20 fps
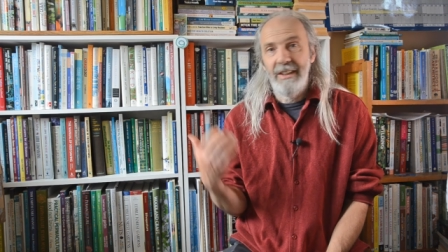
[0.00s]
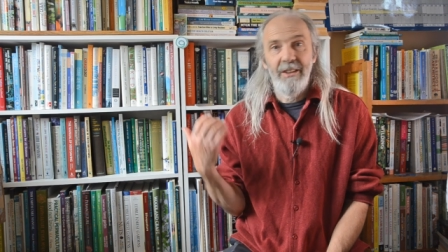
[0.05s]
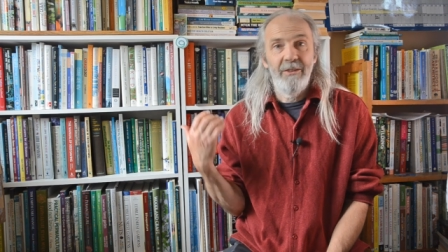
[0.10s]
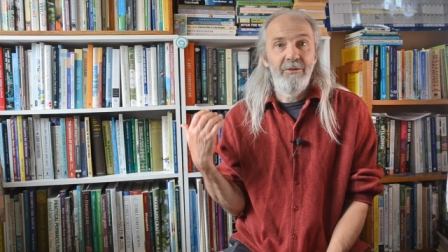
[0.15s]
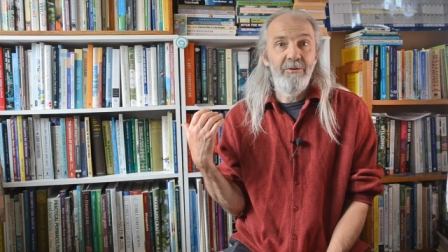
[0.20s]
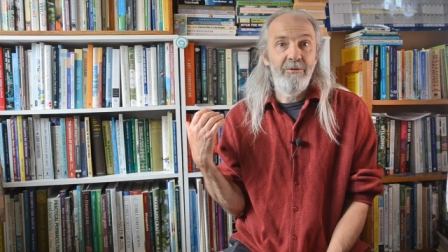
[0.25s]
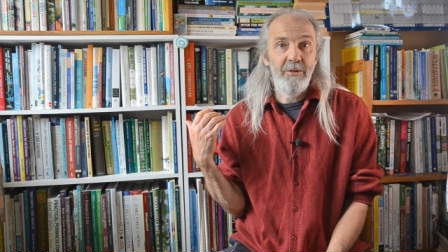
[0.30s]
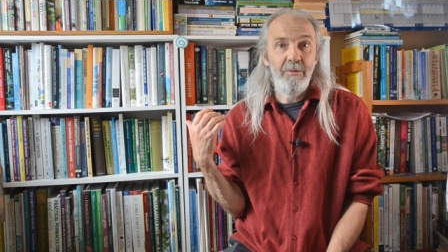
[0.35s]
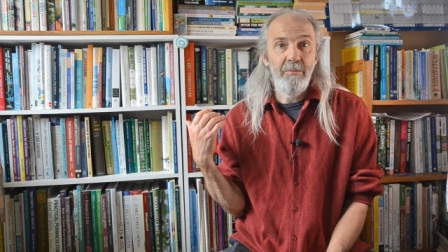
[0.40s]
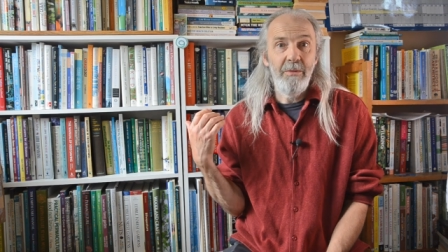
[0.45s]

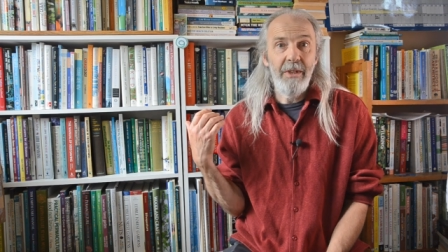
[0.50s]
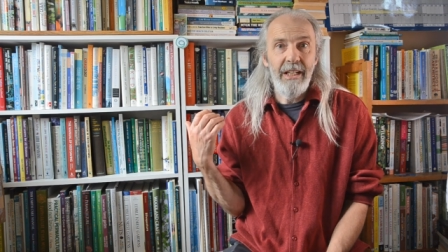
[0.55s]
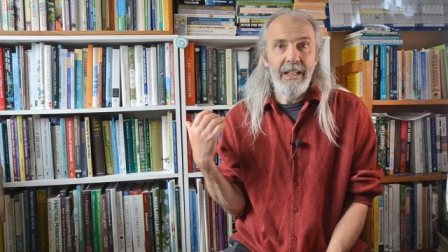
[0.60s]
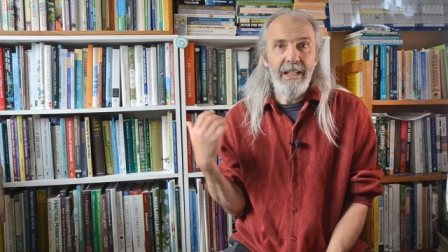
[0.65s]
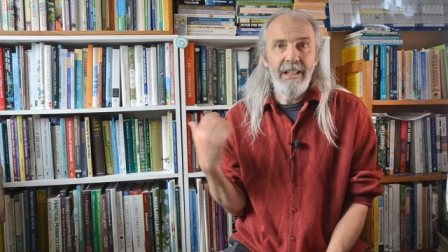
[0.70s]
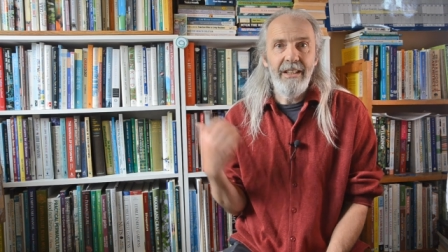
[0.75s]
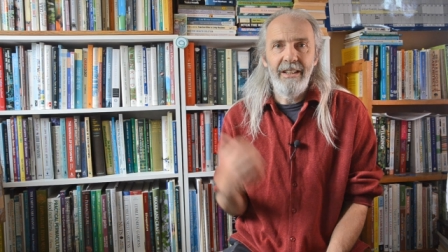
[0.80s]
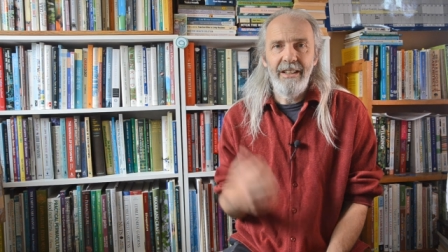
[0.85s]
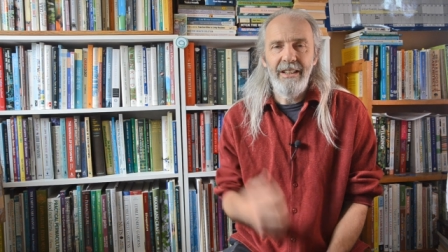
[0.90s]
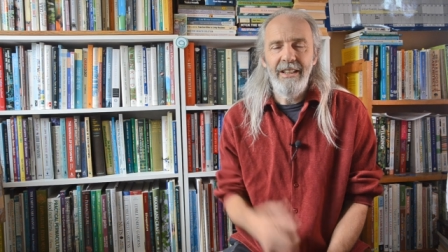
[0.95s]
for
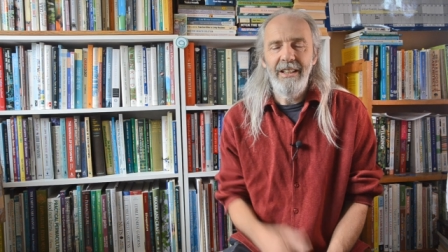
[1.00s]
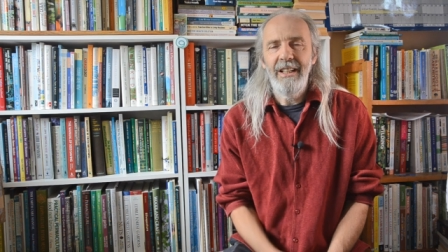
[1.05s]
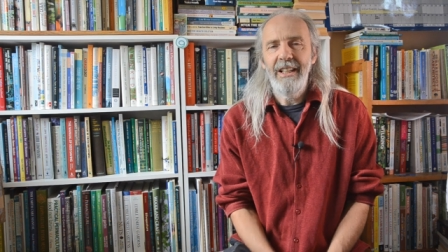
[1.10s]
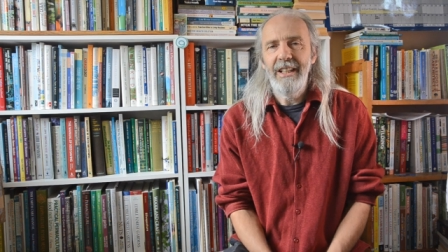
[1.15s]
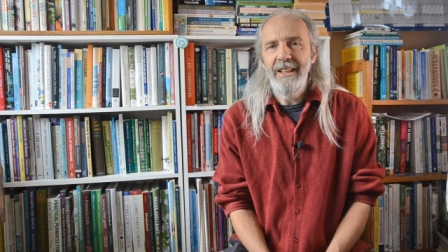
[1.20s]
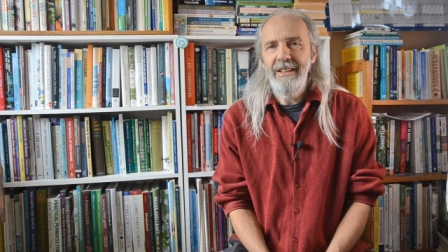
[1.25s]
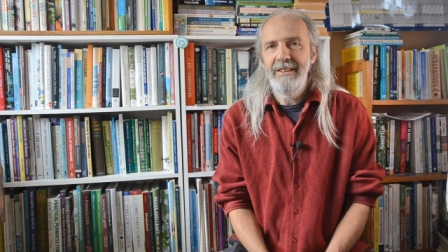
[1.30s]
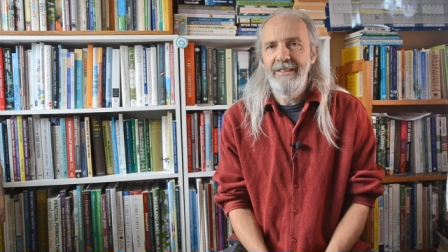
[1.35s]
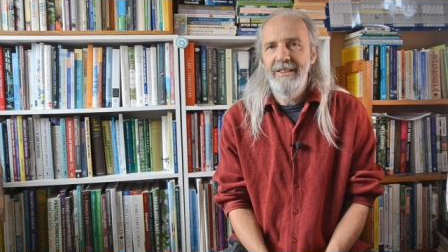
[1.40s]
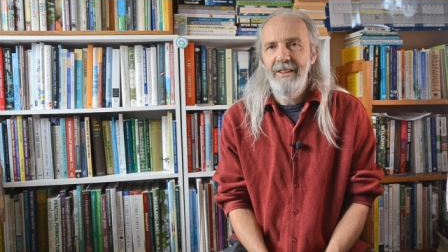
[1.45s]
me at
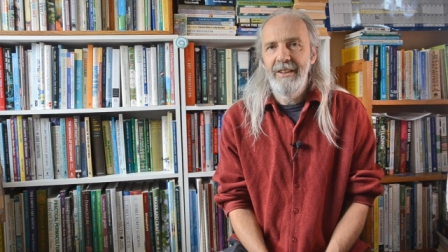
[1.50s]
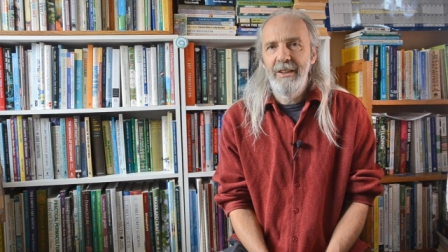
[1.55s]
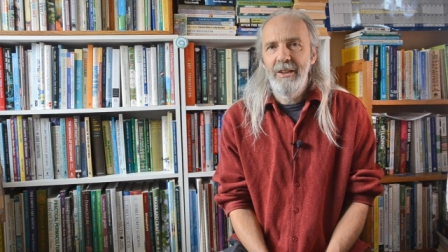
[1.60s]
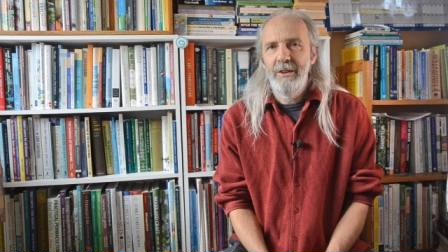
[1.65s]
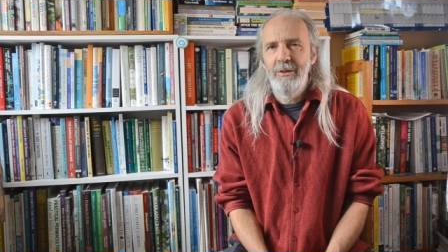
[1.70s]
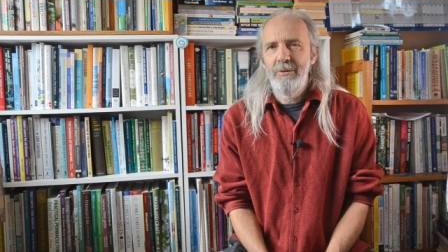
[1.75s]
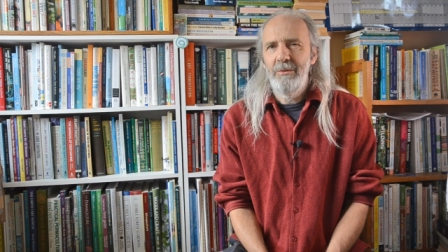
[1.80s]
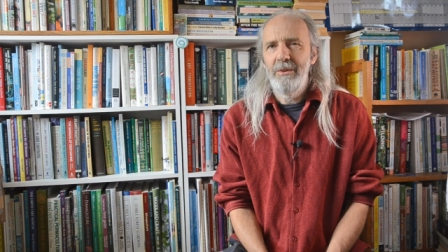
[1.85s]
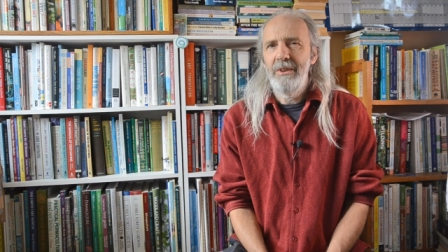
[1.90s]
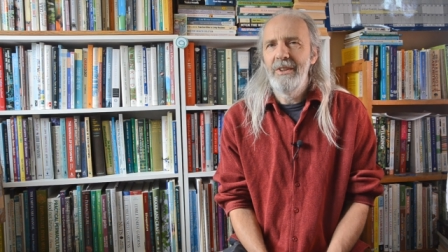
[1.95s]
least,
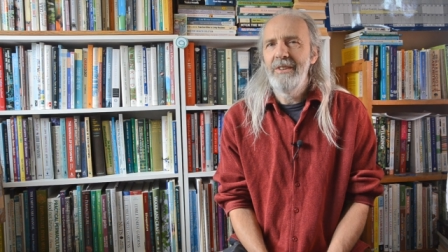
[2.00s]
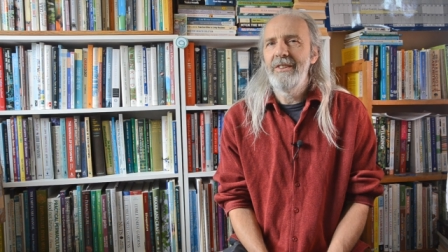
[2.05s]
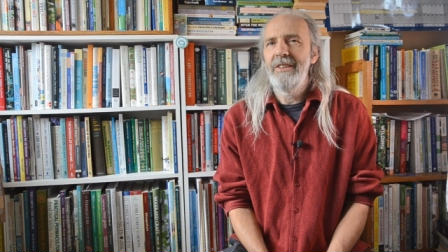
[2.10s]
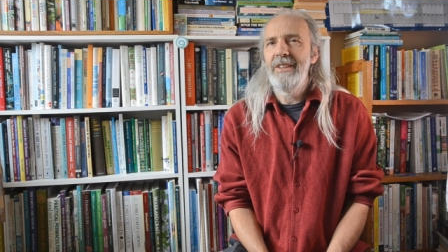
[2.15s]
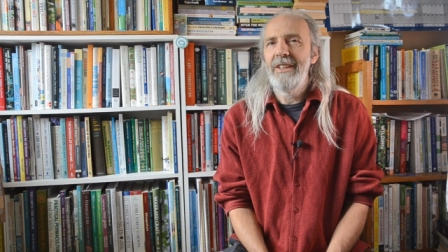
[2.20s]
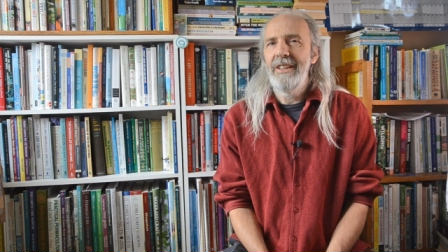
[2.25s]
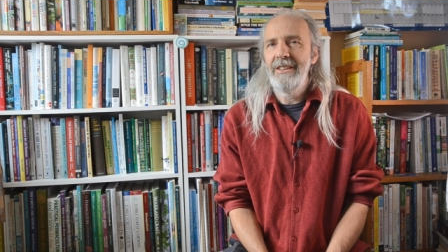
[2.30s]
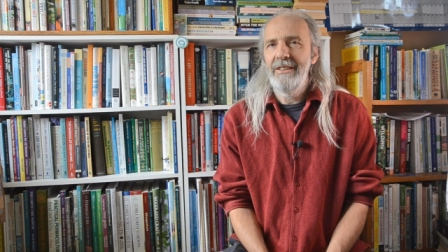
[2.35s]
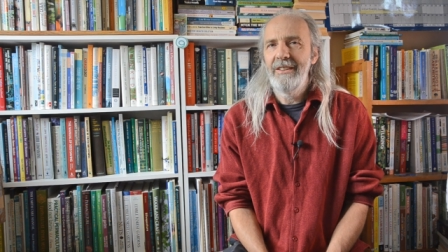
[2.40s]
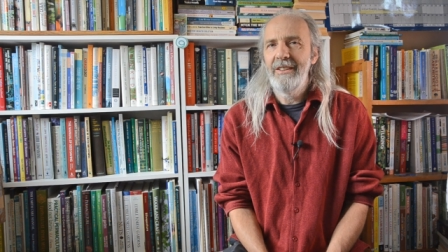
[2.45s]
was that
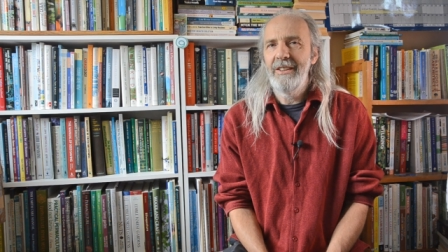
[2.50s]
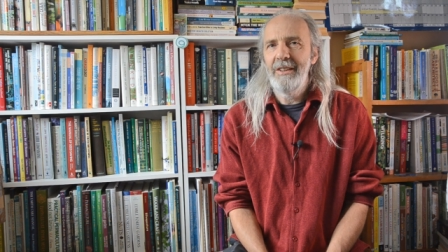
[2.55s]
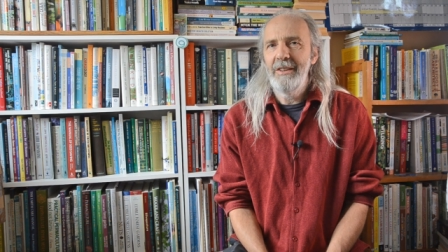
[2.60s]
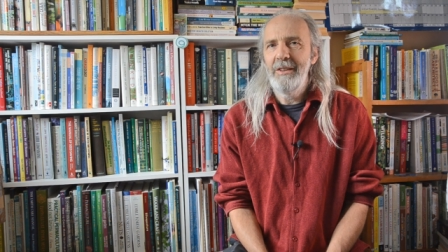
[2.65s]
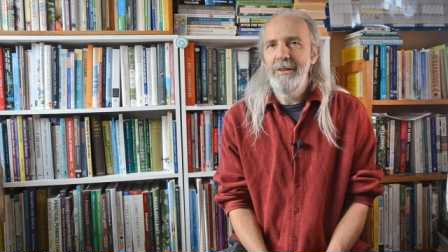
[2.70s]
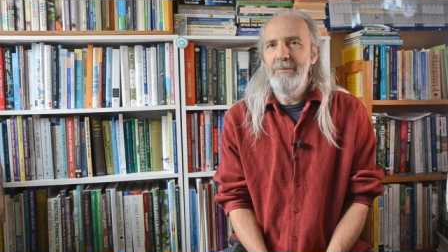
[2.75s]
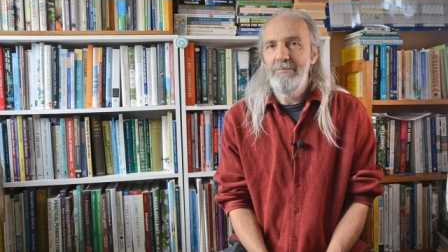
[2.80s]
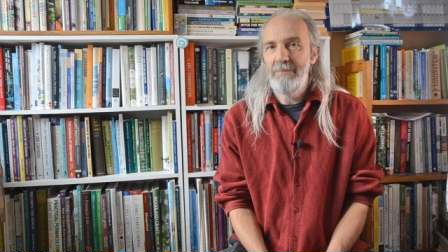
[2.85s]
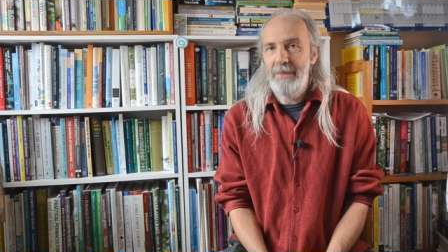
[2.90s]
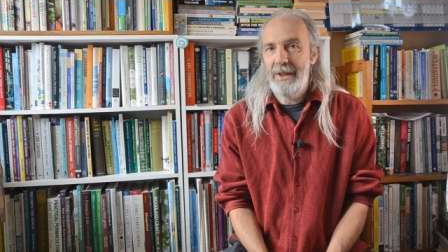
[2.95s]
I
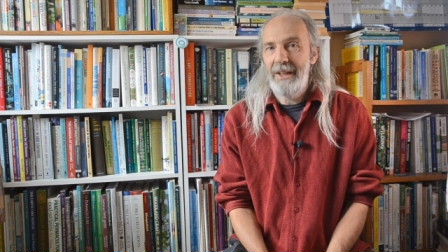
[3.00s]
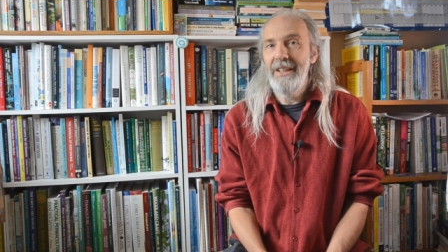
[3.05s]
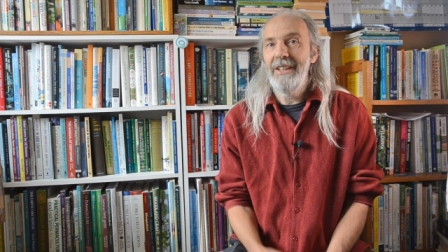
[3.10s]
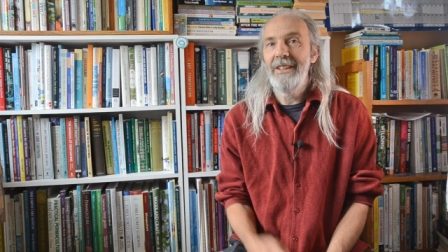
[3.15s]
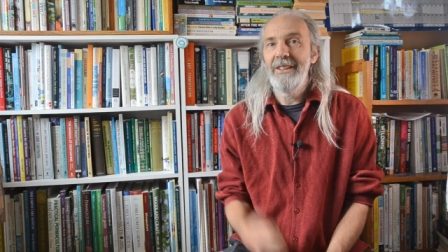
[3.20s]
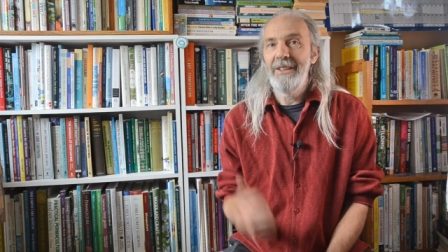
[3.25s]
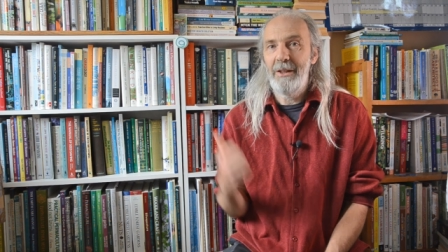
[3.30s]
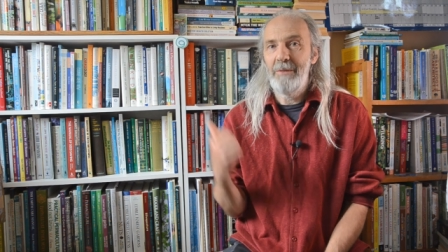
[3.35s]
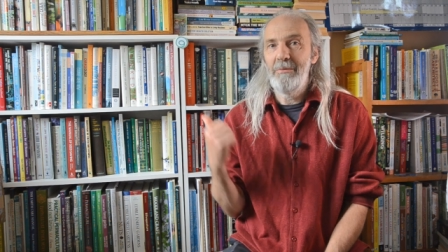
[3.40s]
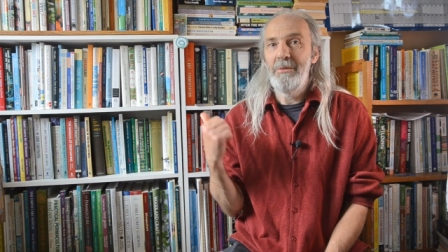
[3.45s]
started buying a
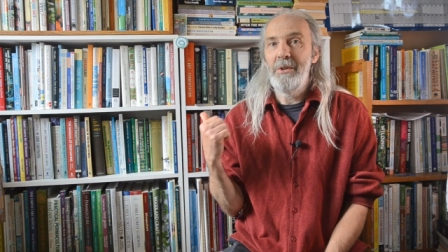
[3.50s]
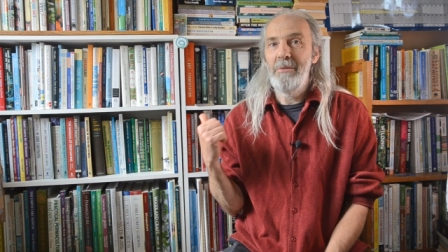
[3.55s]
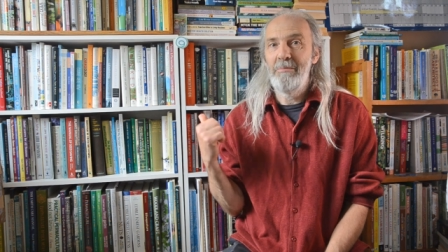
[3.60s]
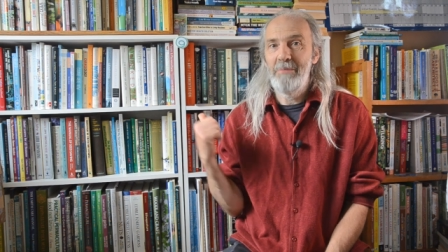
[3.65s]
lot more